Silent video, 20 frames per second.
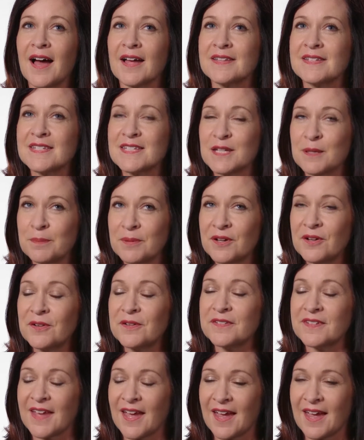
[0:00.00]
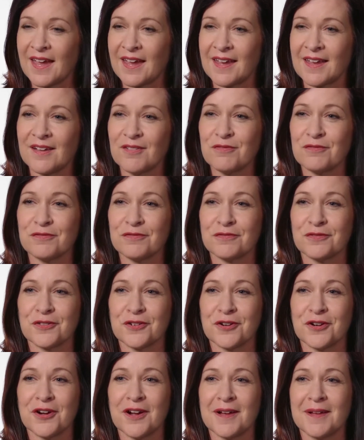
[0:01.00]
A typical day
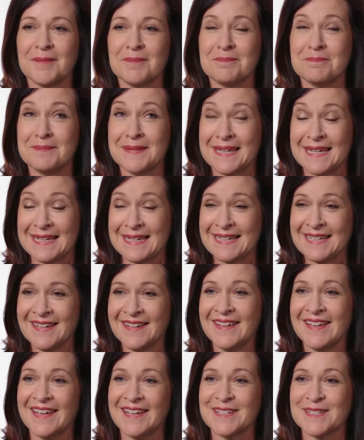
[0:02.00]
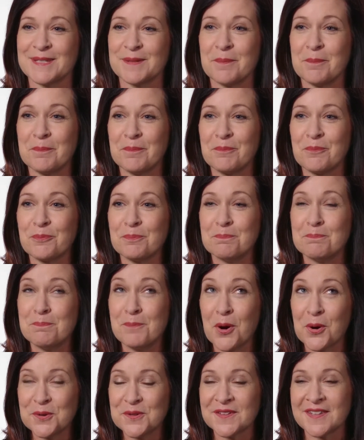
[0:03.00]
for me is
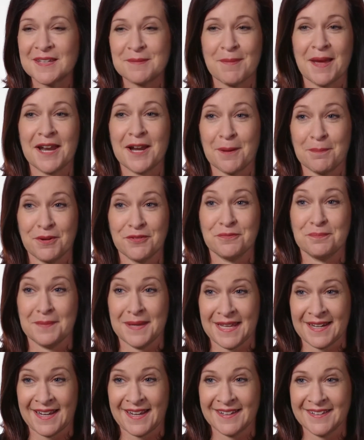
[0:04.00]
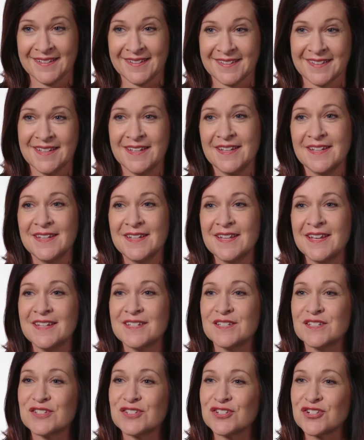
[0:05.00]
mostly made up of meetings,
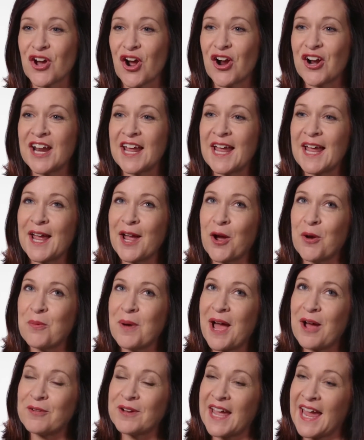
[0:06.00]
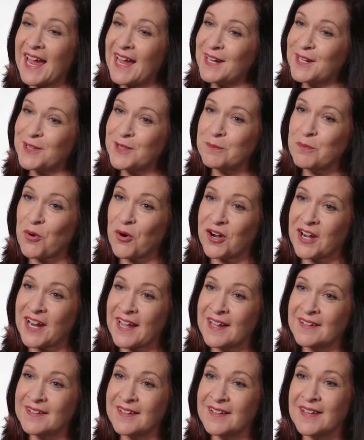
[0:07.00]
starting around eight in the
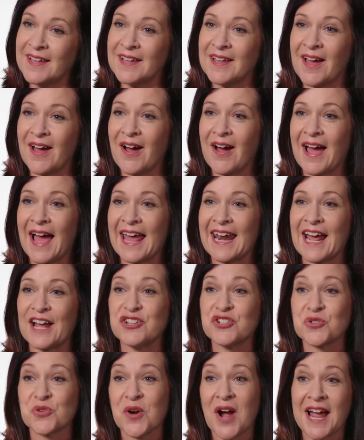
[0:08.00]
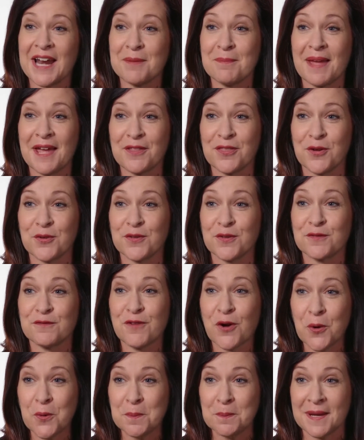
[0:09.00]
morning. And I try to make those
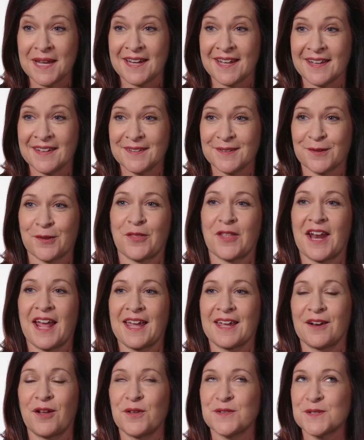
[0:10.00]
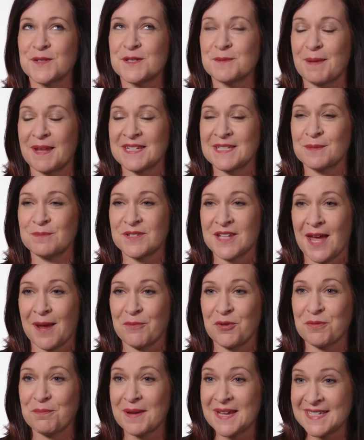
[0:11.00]
phone meetings so that I can also spend some time
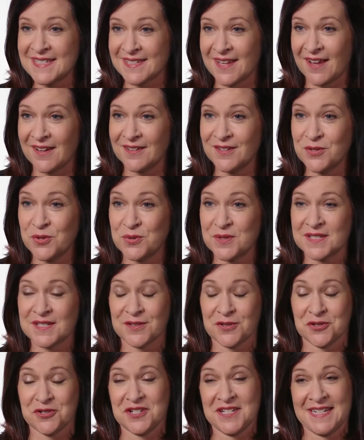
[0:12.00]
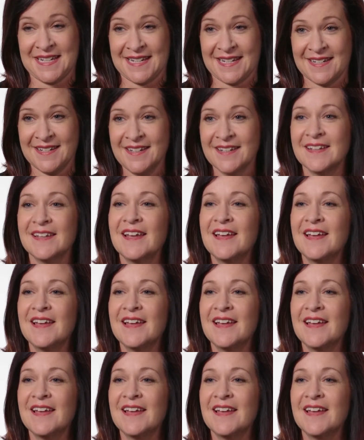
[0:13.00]
with my son, who is 13.